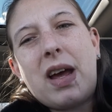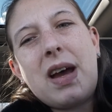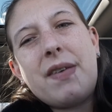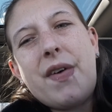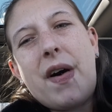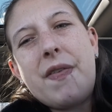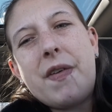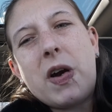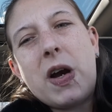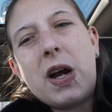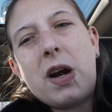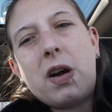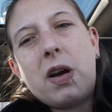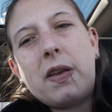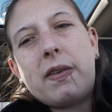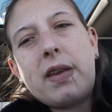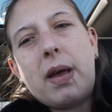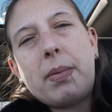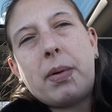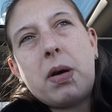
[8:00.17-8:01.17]
I have other
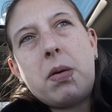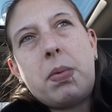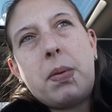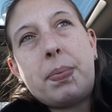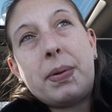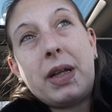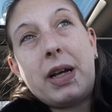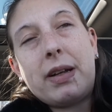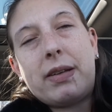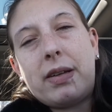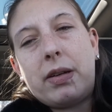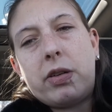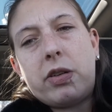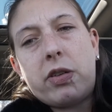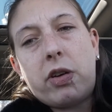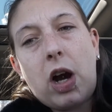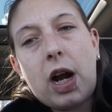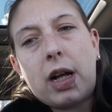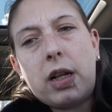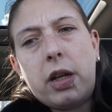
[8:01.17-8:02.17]
areas I'm going to be planting
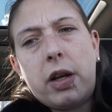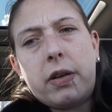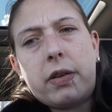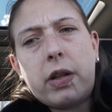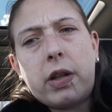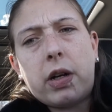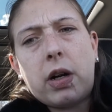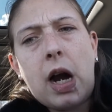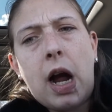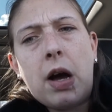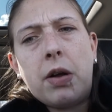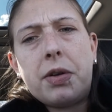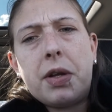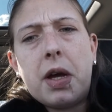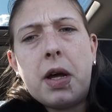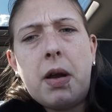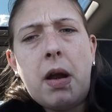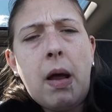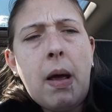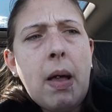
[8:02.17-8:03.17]
directly into the ground
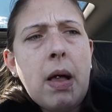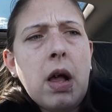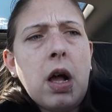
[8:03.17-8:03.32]
in.